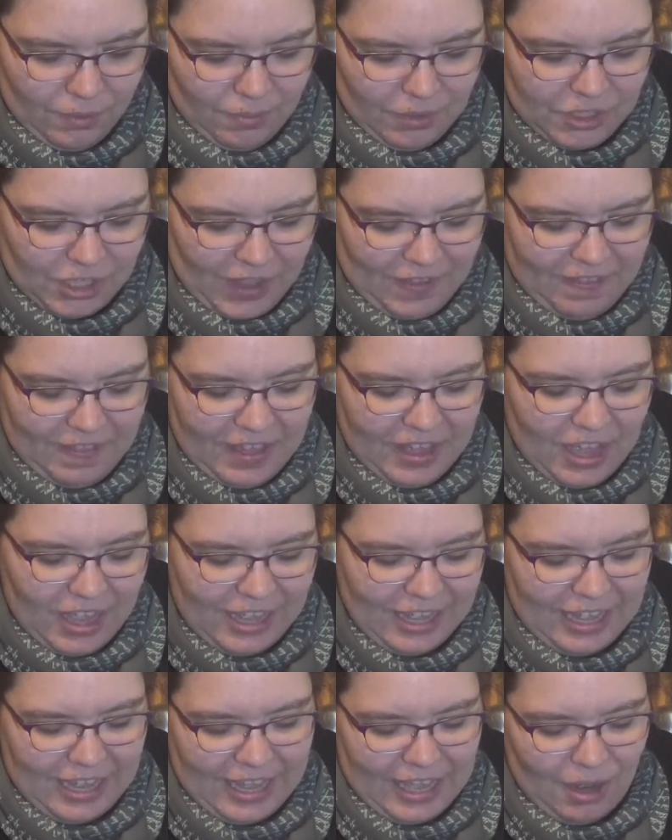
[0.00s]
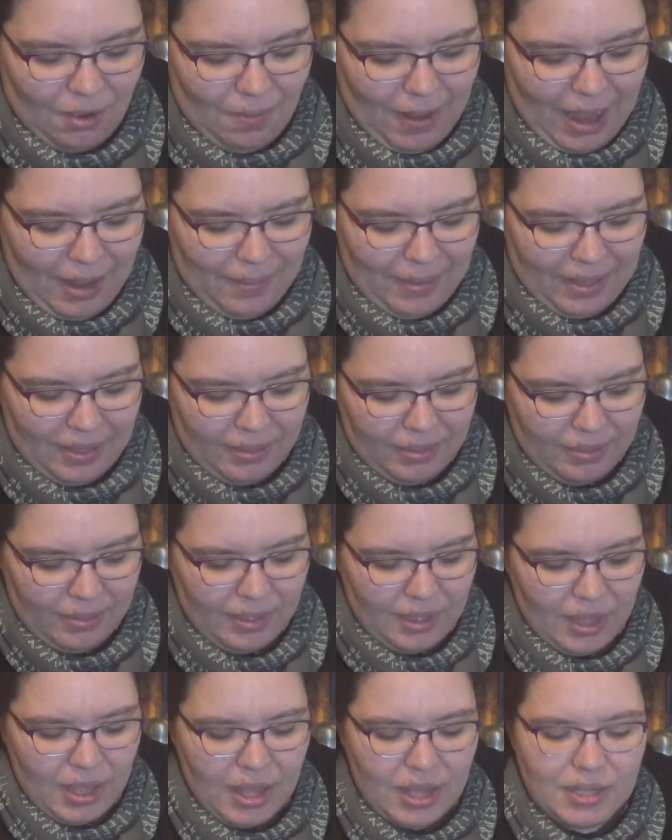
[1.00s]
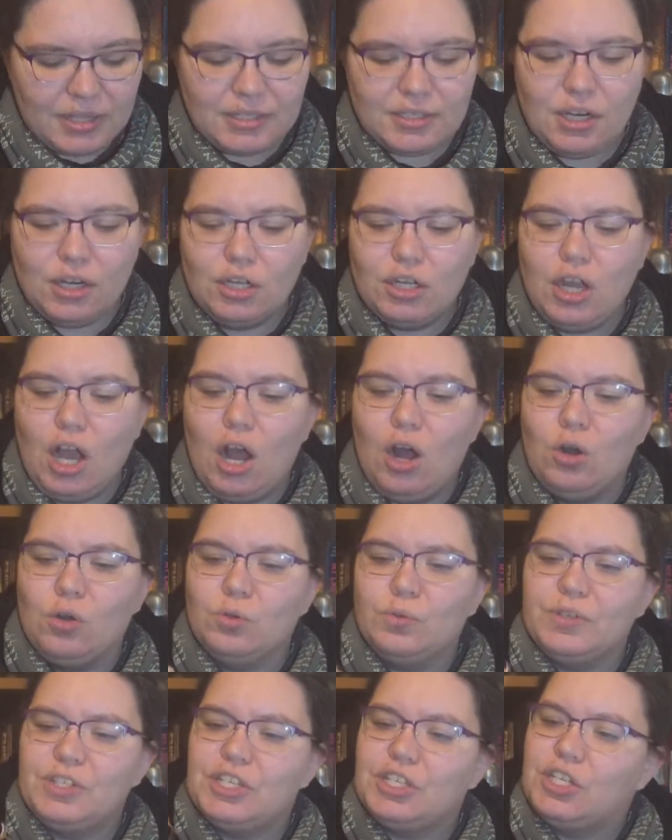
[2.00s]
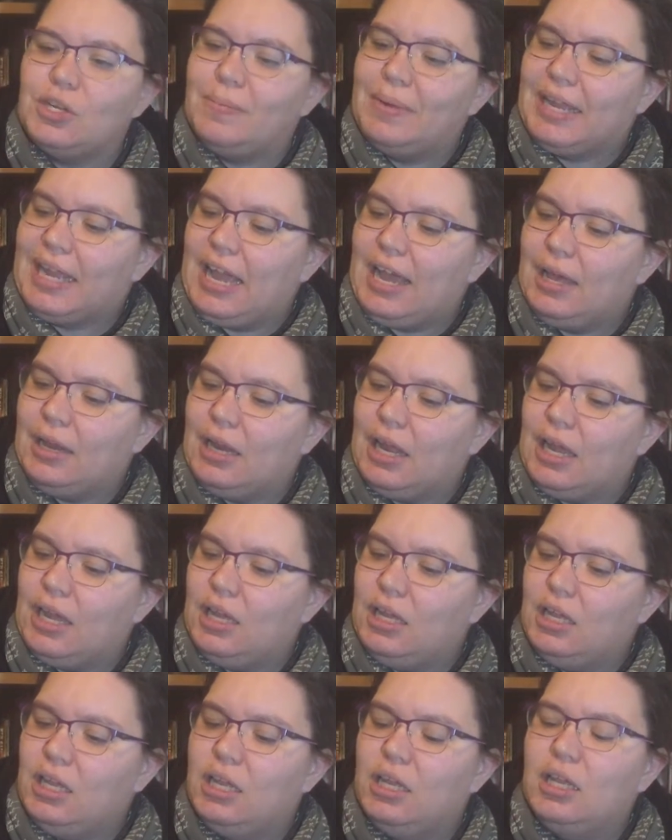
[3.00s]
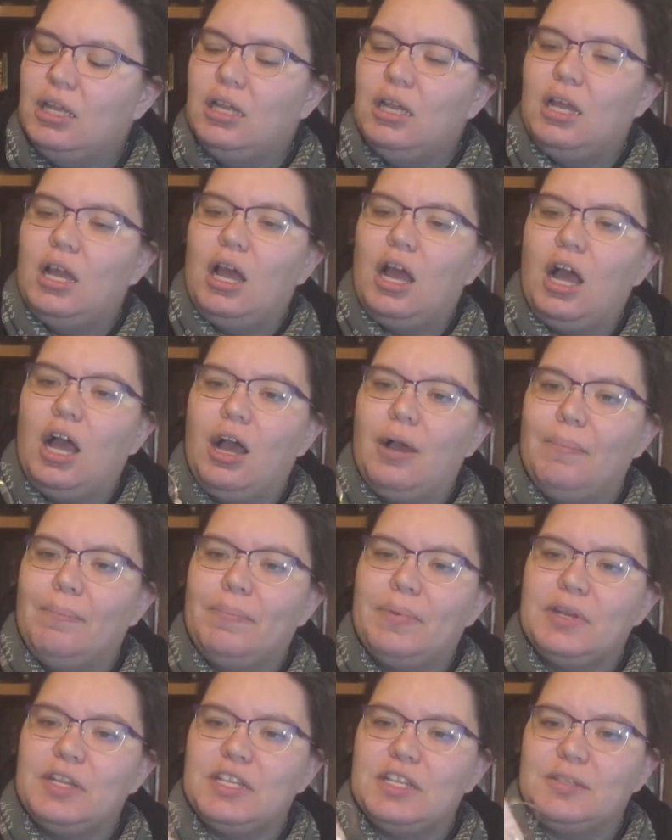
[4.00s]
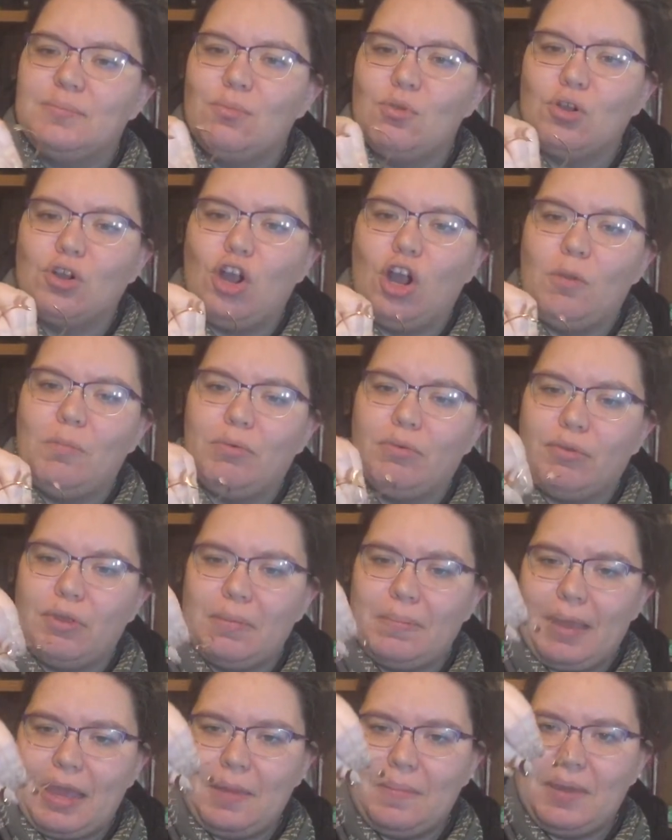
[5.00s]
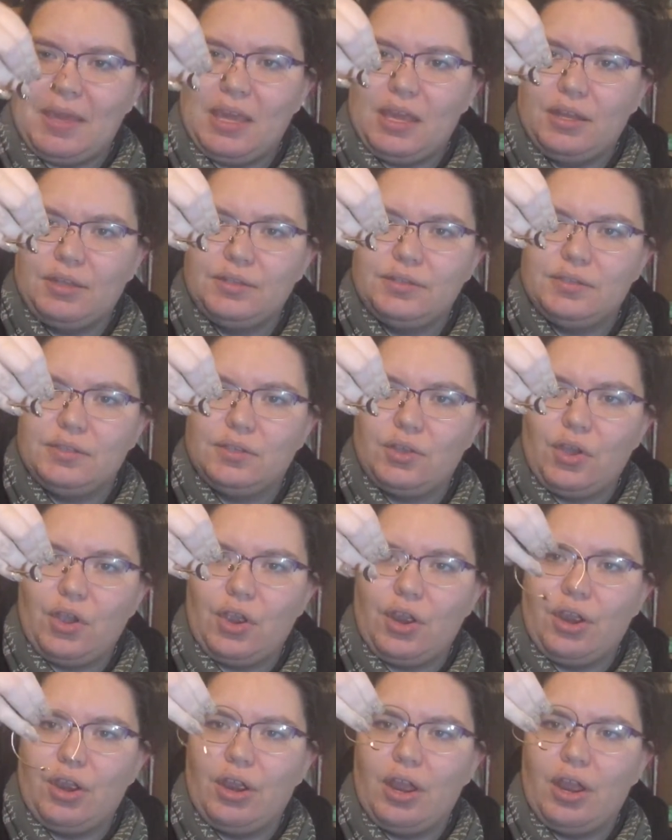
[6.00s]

which I think I can get away with. It's not gold, which is not my colour. But it's more coppery maybe. So,